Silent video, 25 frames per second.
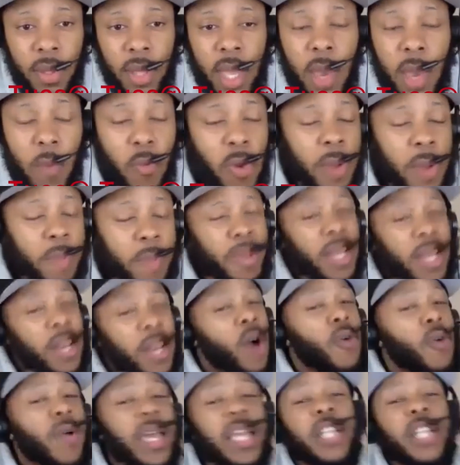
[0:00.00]
It wouldn't be
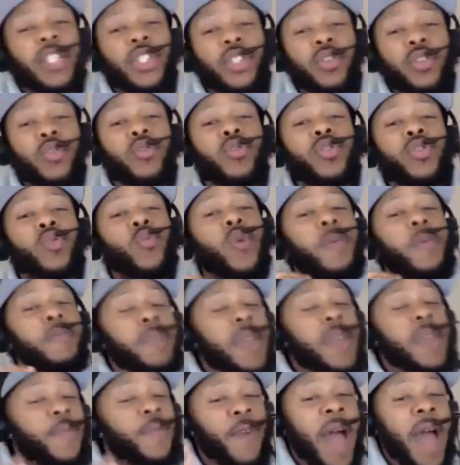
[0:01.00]
no issues with
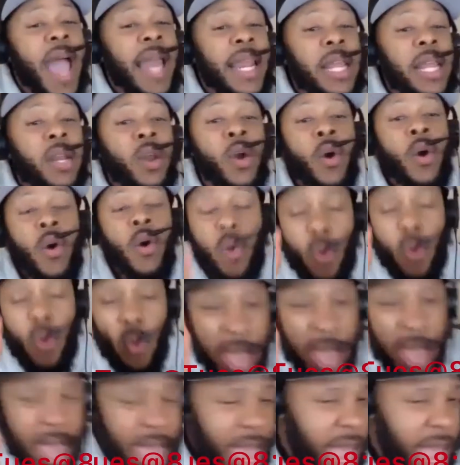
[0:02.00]
me fighting
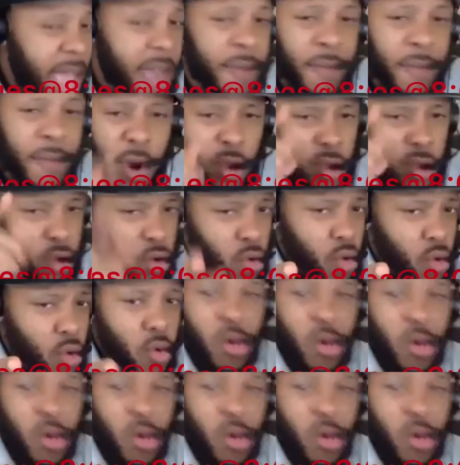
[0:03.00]
whoever you,